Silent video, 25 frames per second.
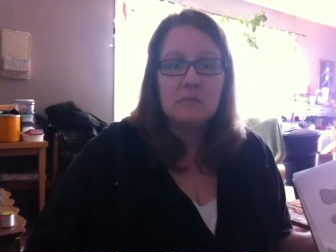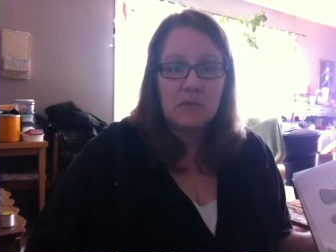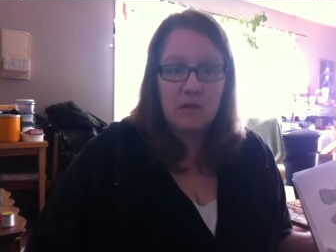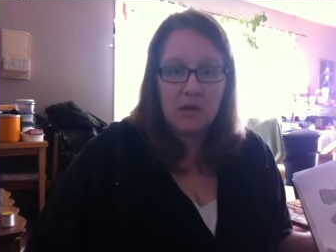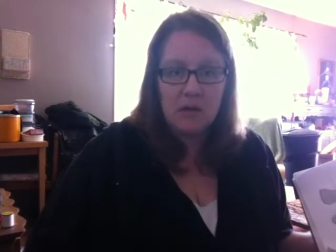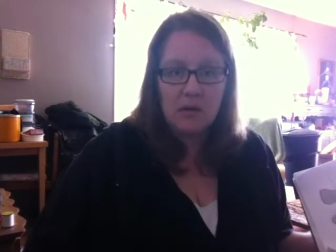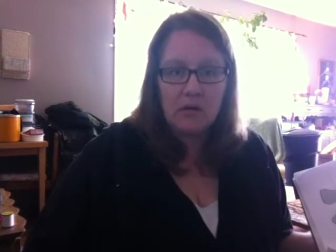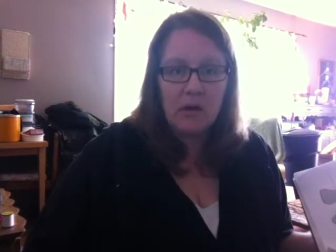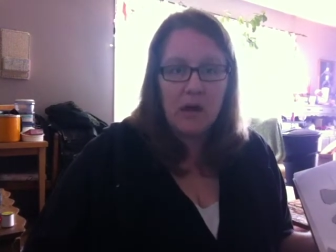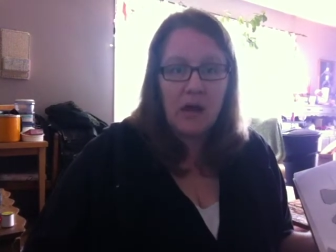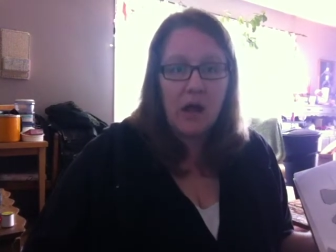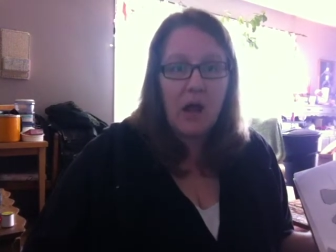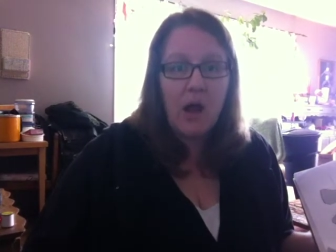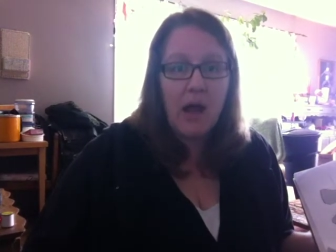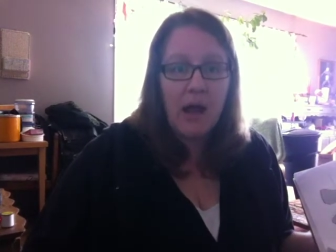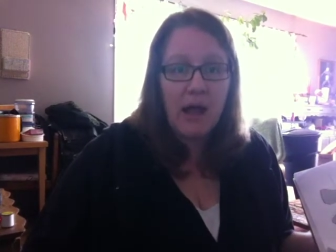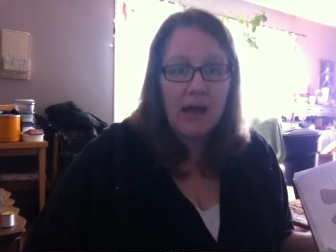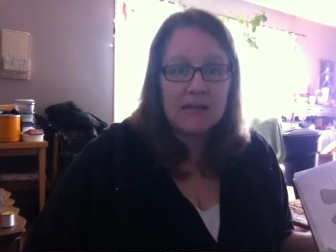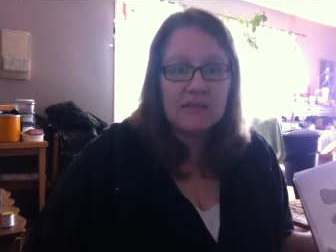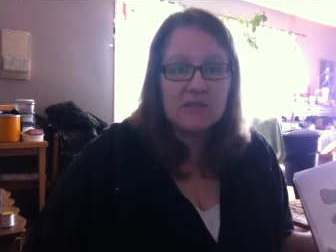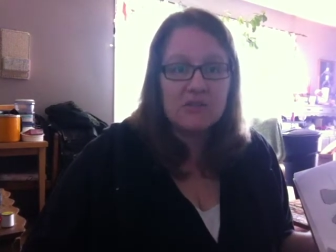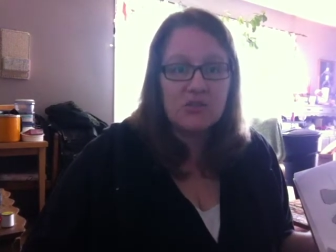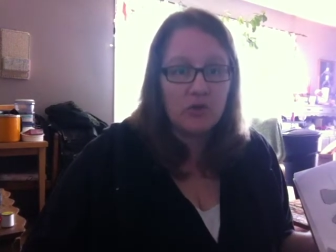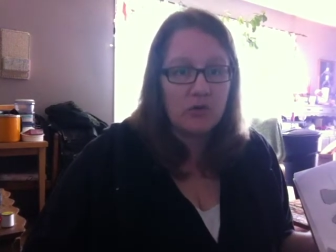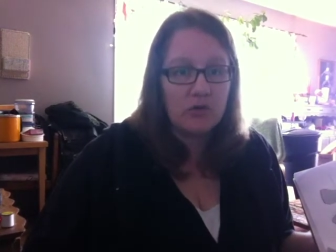their
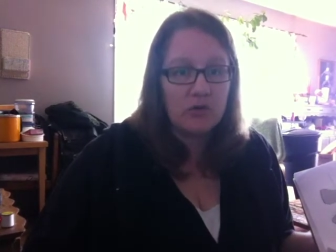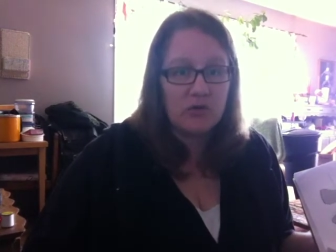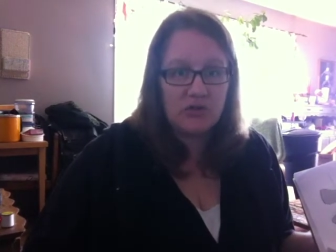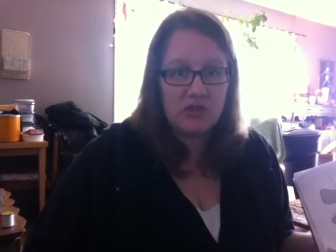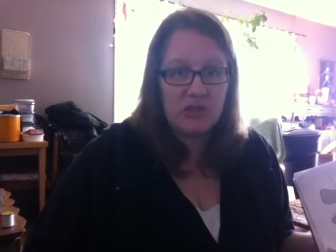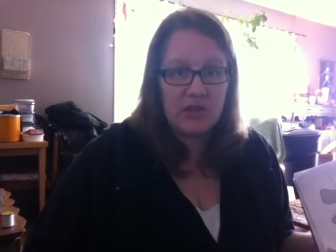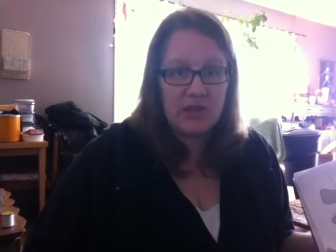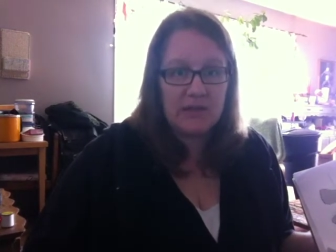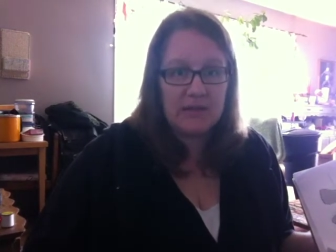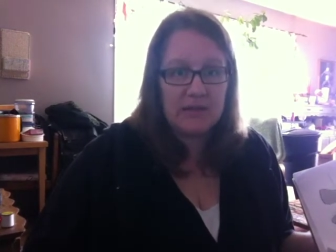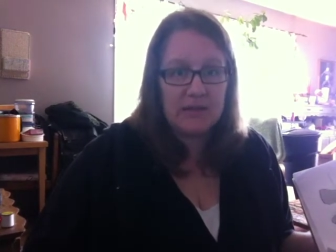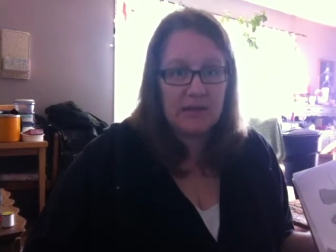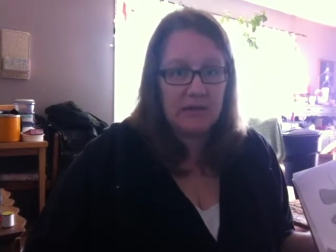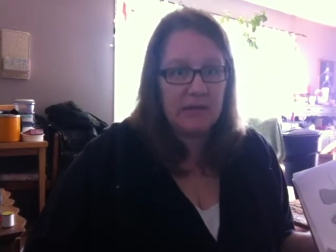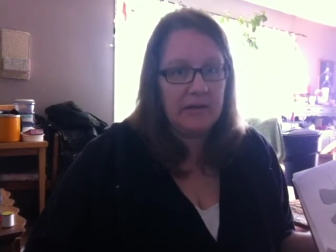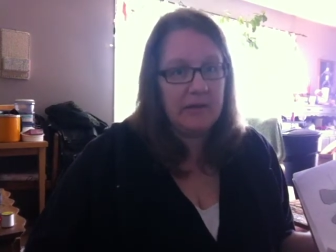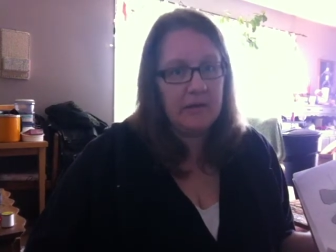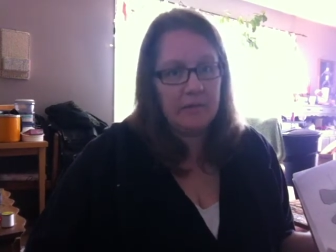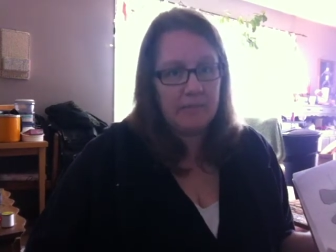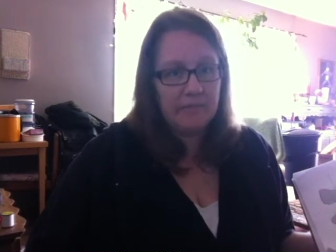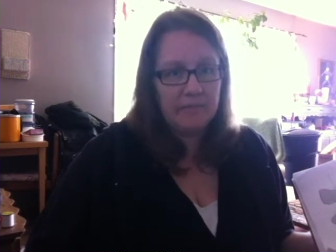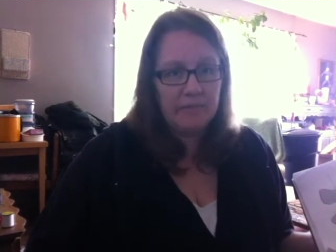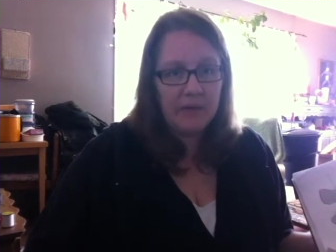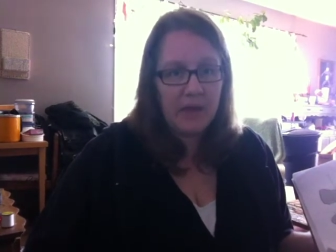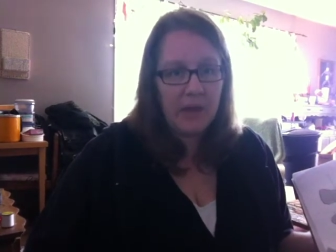external
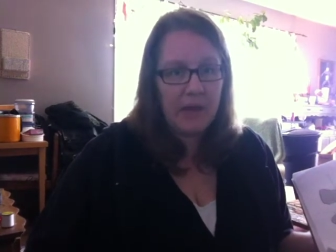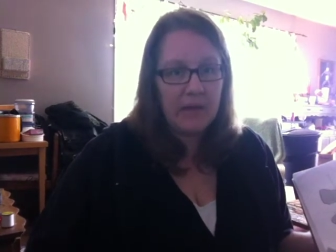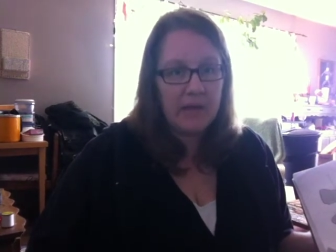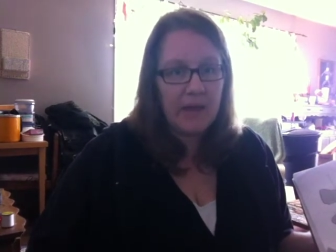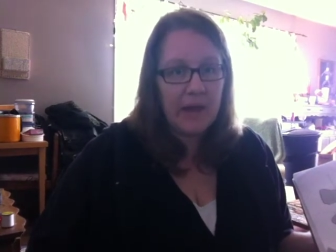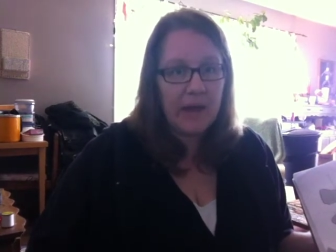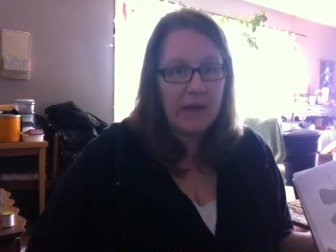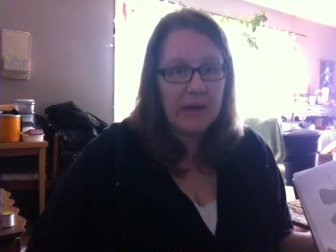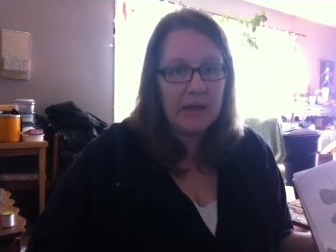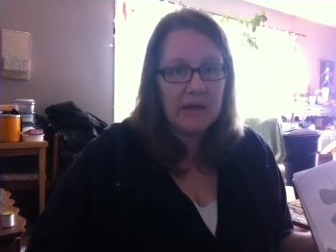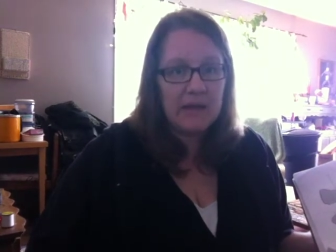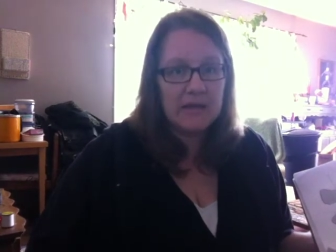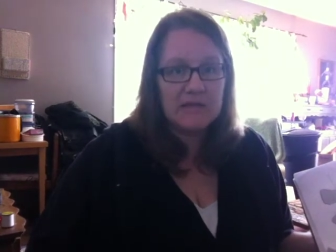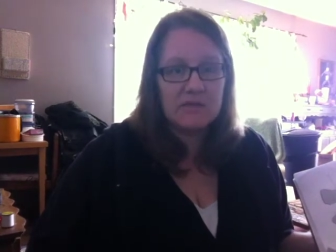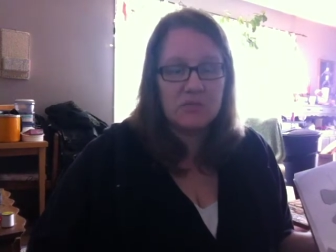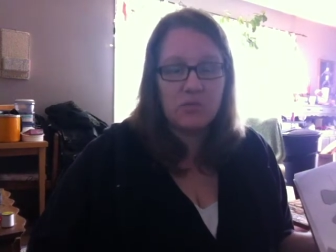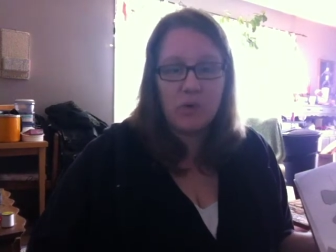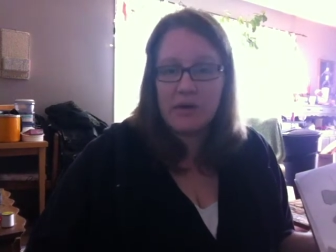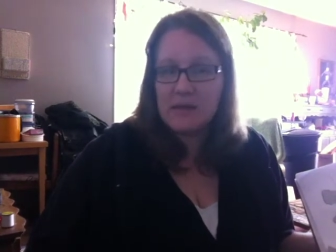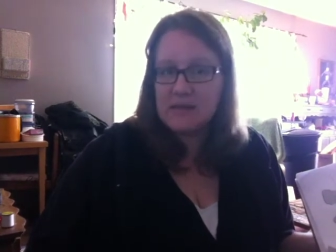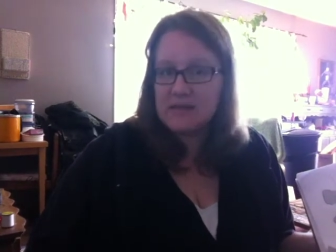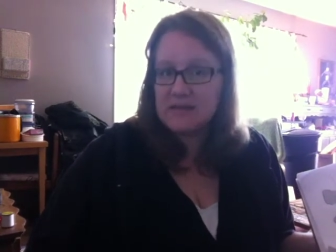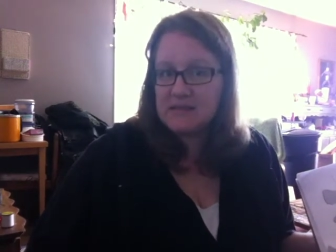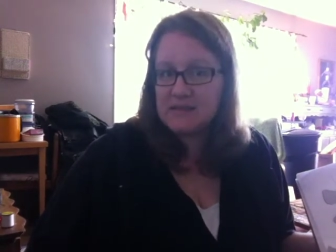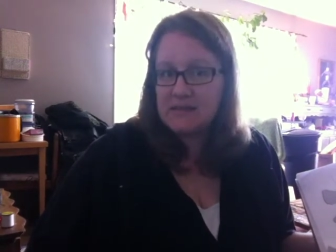genitalia. And that is
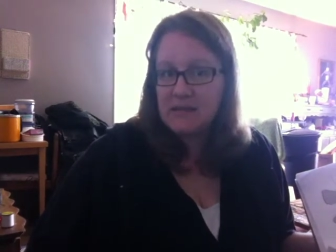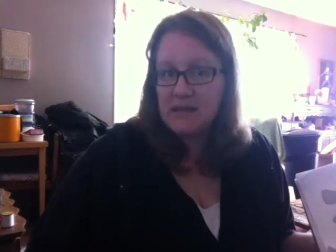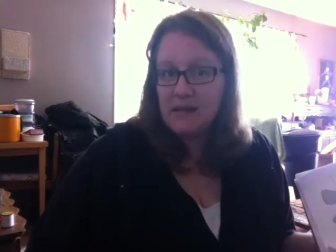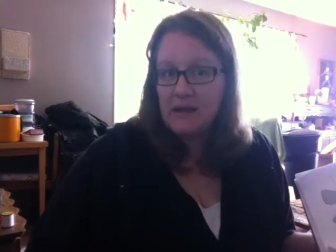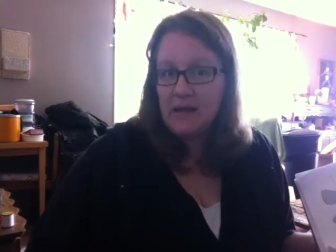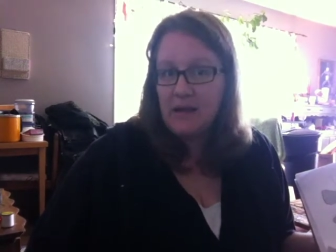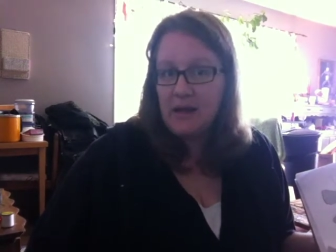when it's